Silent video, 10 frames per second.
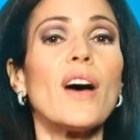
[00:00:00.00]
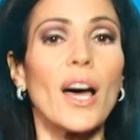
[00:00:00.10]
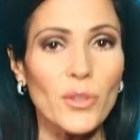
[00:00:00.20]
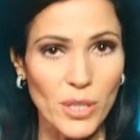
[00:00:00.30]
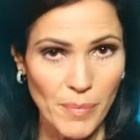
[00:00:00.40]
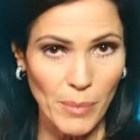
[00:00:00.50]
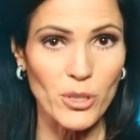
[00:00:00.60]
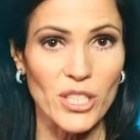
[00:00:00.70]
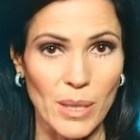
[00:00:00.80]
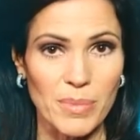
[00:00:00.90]
hundred
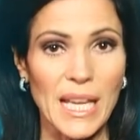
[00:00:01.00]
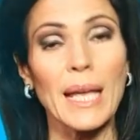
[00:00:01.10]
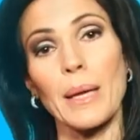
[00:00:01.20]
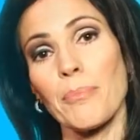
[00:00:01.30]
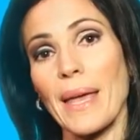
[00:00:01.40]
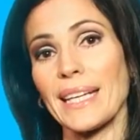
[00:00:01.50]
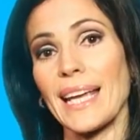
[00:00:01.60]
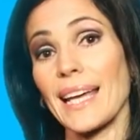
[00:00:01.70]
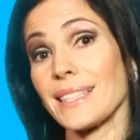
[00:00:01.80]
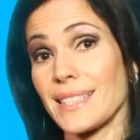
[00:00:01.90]
memberships,
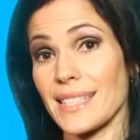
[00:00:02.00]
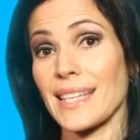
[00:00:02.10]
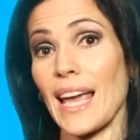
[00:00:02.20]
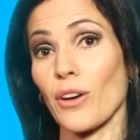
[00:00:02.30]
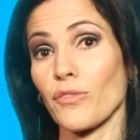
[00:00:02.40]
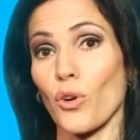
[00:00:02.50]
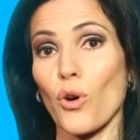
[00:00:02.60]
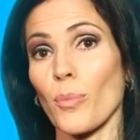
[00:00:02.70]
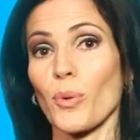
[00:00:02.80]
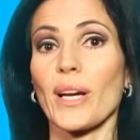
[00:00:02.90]
many at a discount for
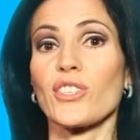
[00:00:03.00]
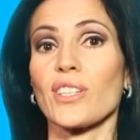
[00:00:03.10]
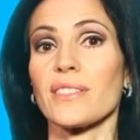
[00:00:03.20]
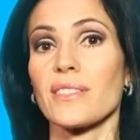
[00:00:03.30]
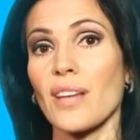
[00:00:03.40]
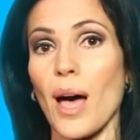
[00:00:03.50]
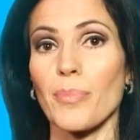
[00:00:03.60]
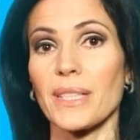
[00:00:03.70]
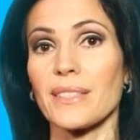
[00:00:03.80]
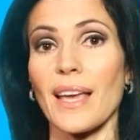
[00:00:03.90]
corporations,
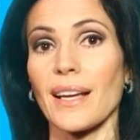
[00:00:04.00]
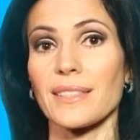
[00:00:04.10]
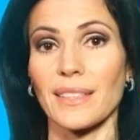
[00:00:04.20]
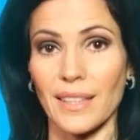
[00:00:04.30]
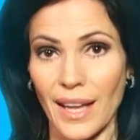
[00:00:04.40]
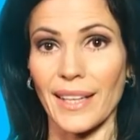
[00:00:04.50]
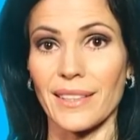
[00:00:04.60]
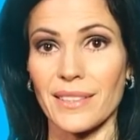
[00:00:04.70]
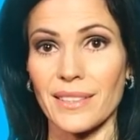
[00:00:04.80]
top execs, and clients.